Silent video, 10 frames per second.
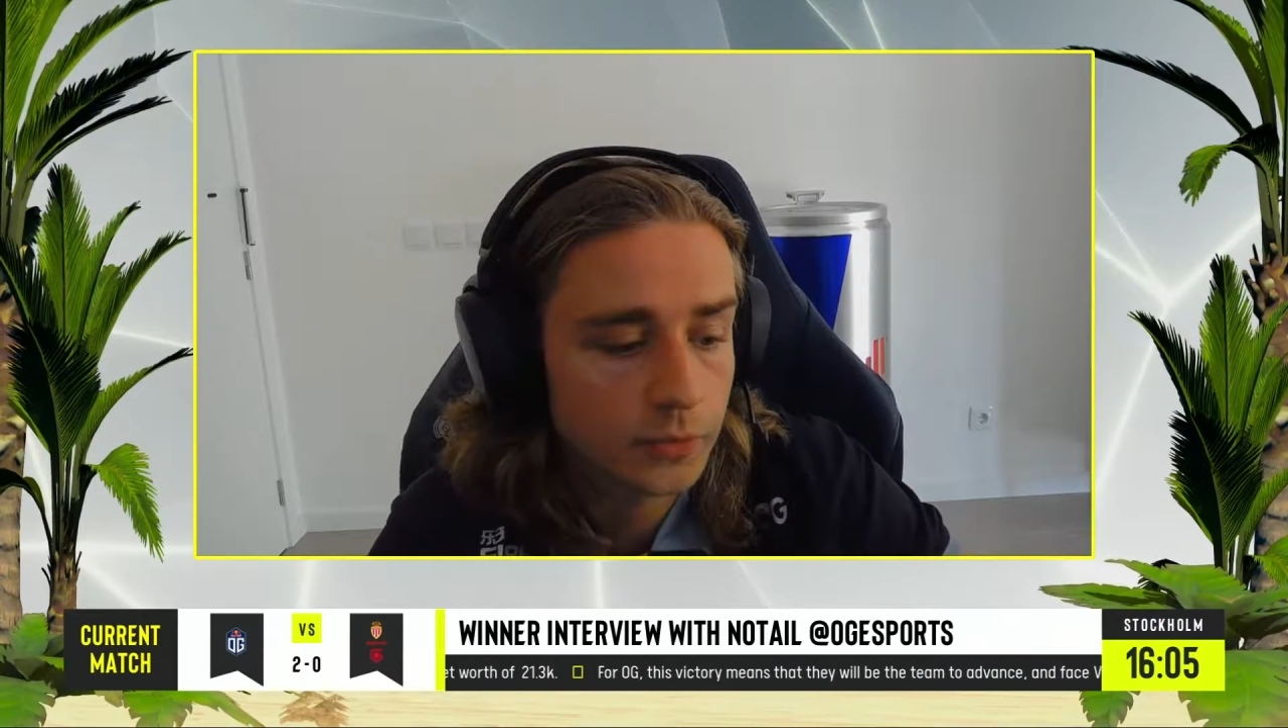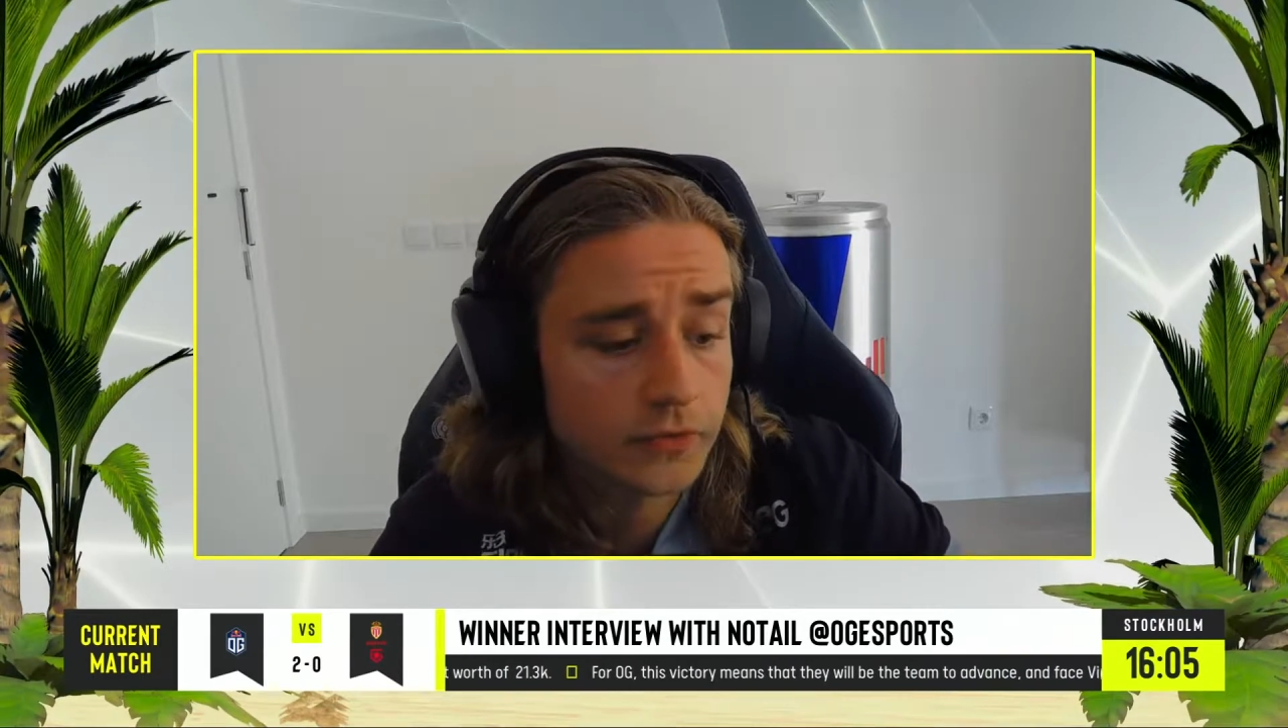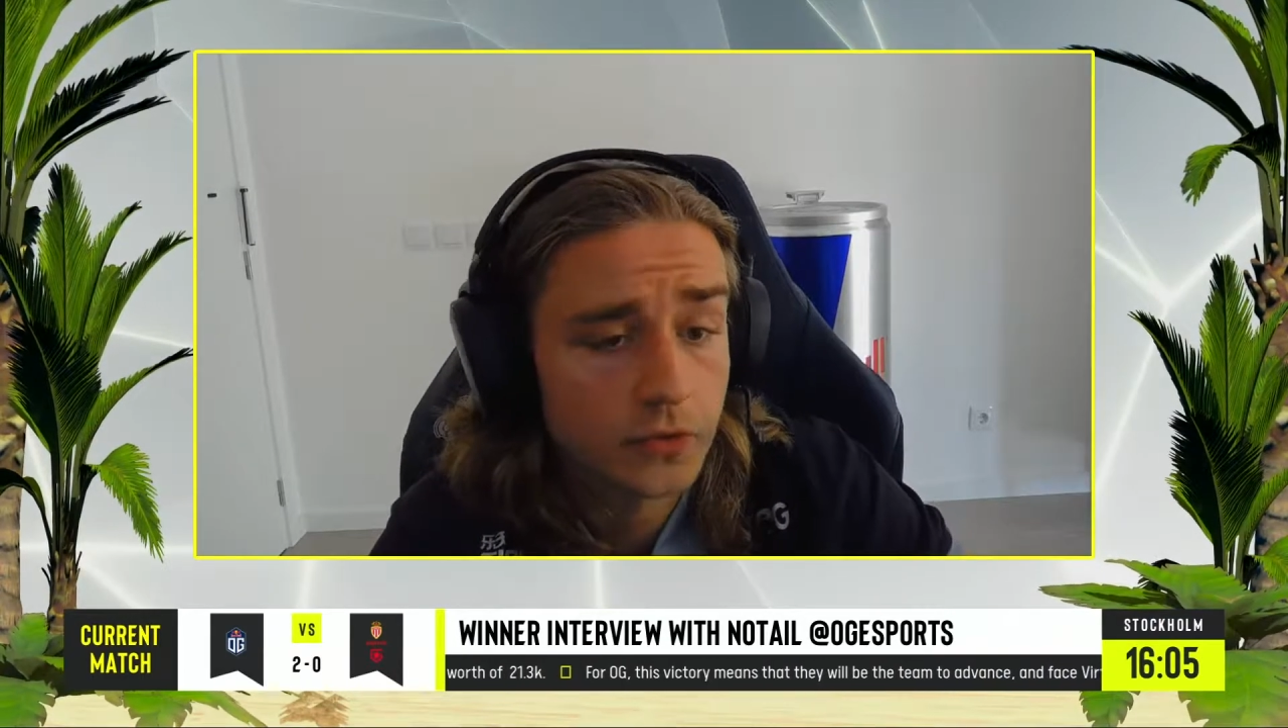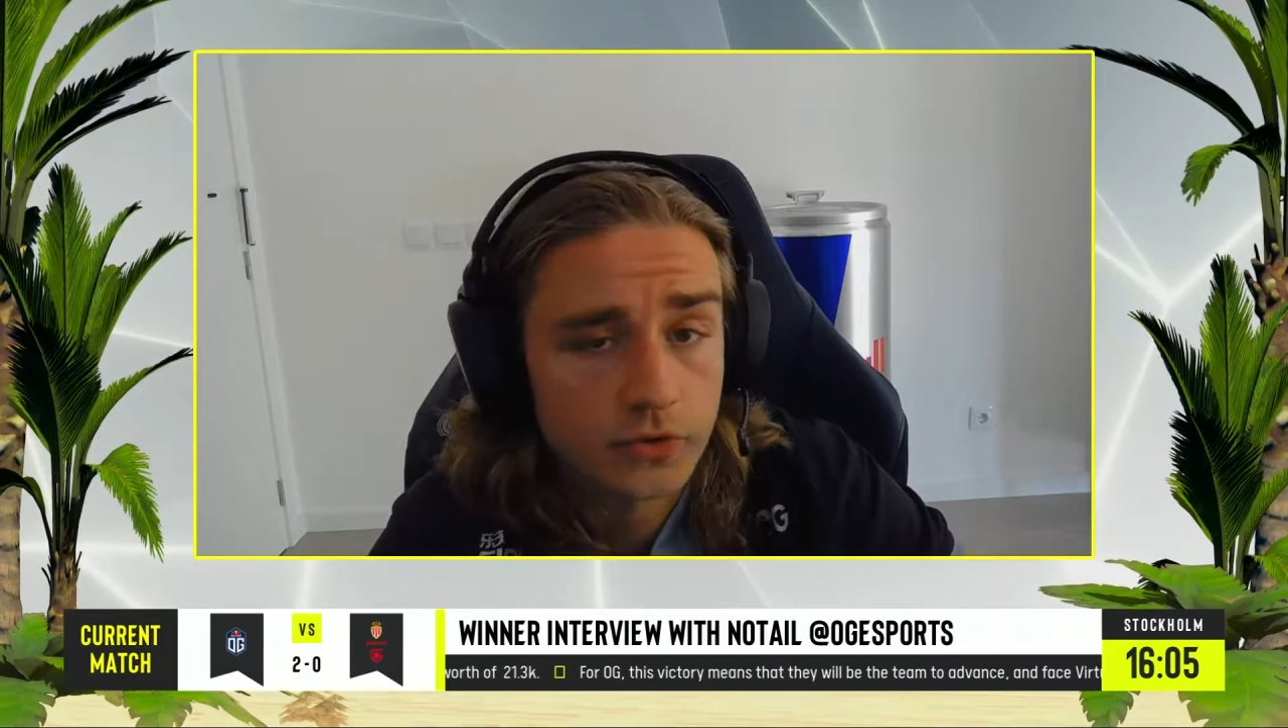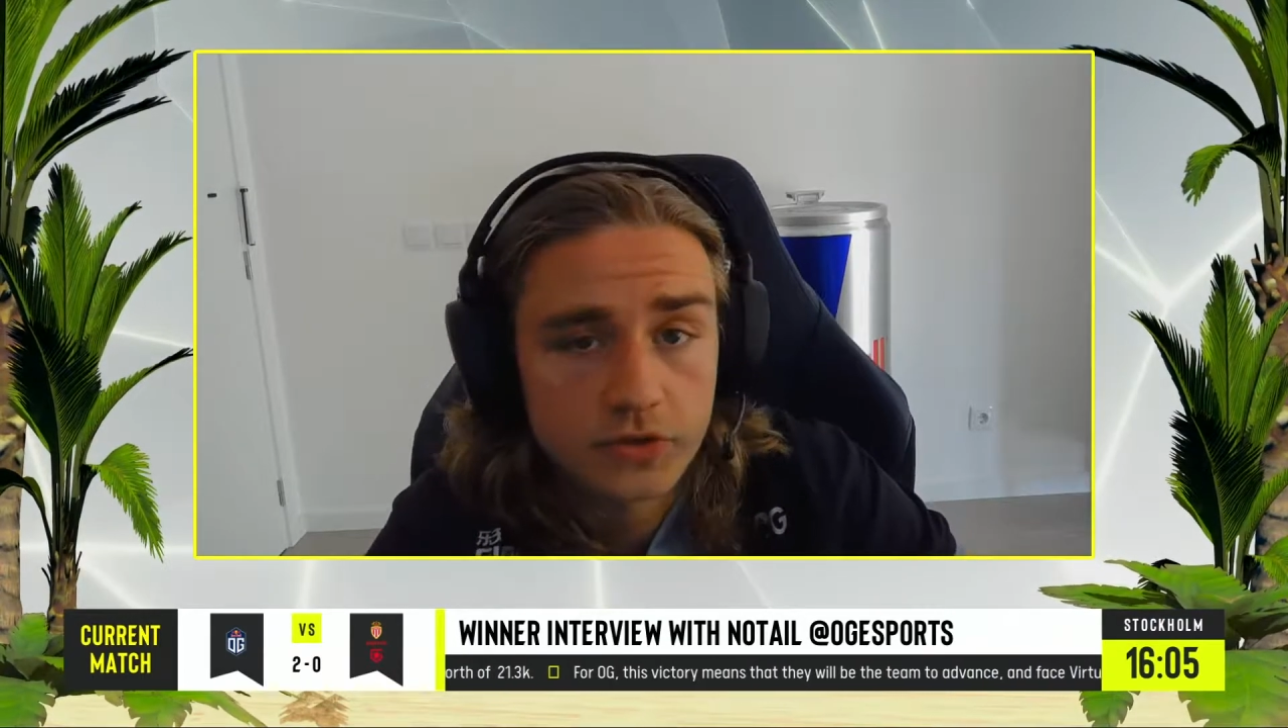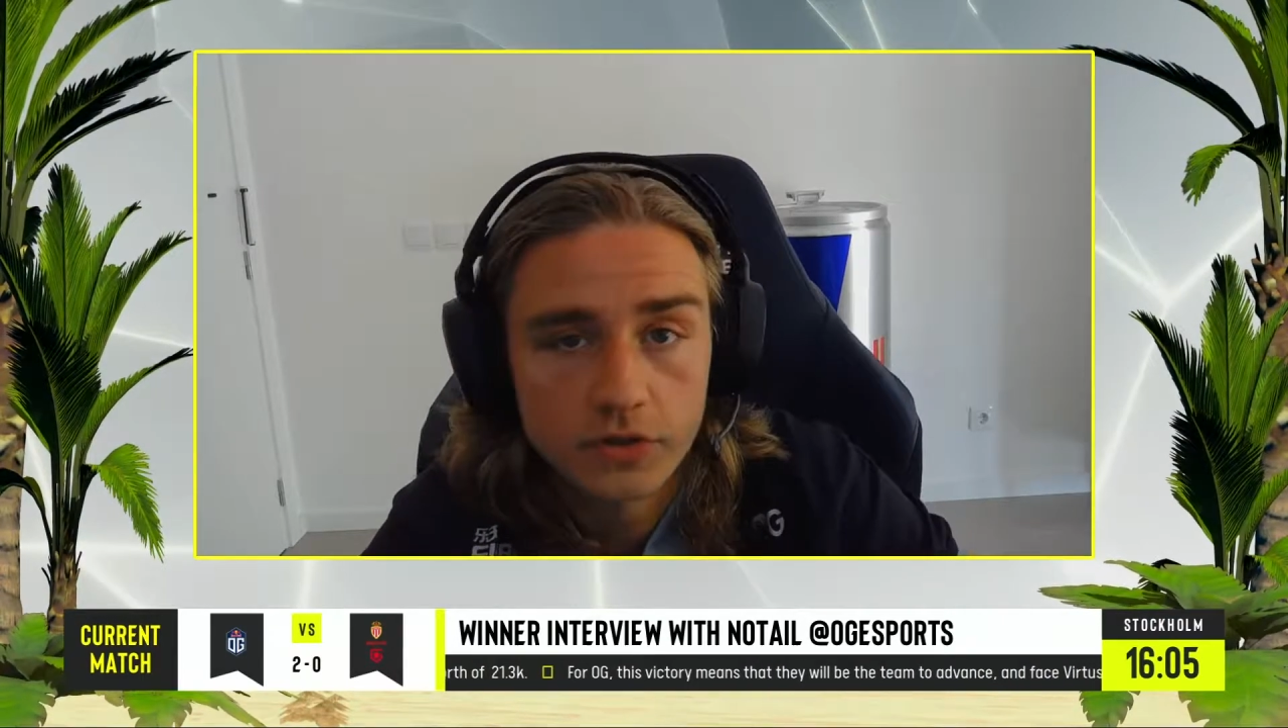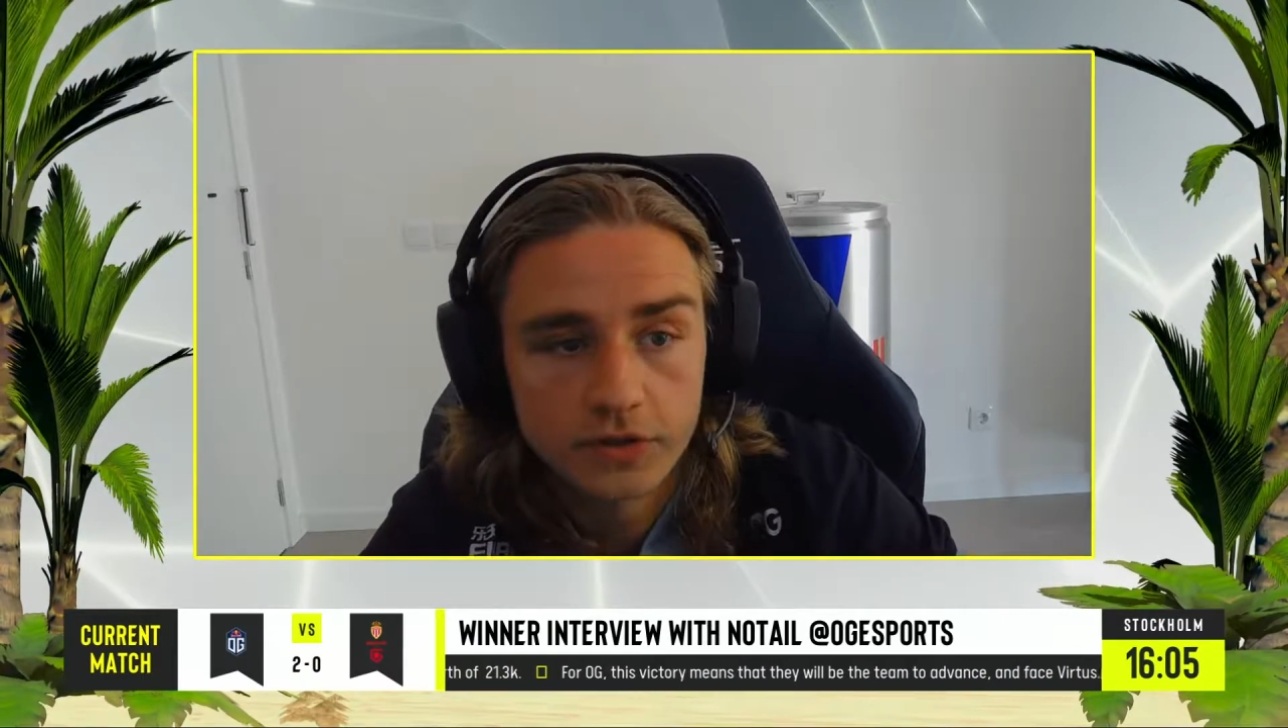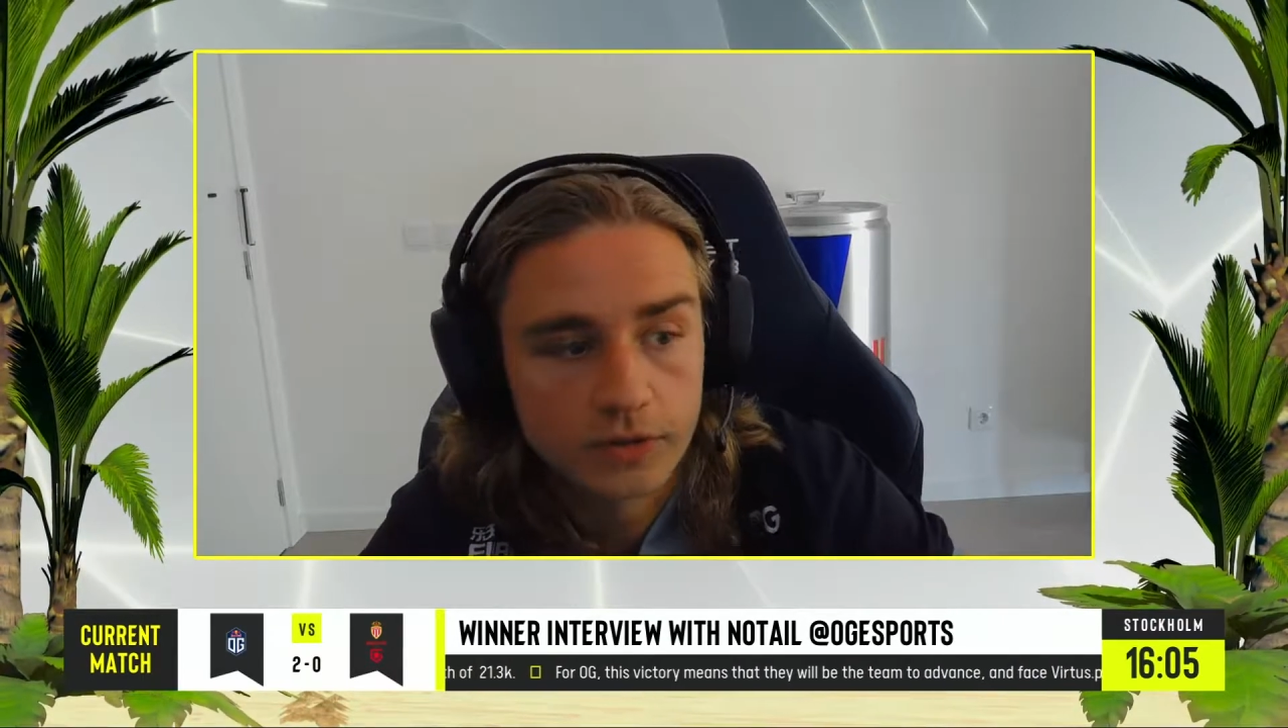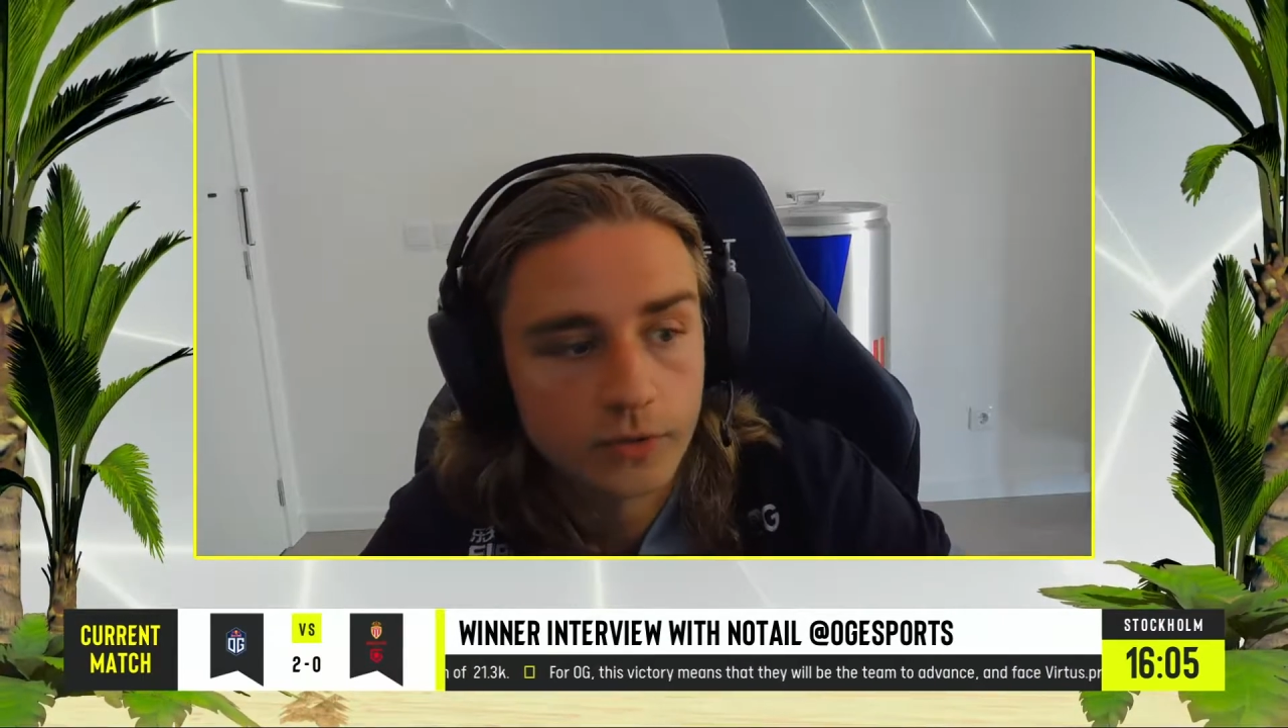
we of course started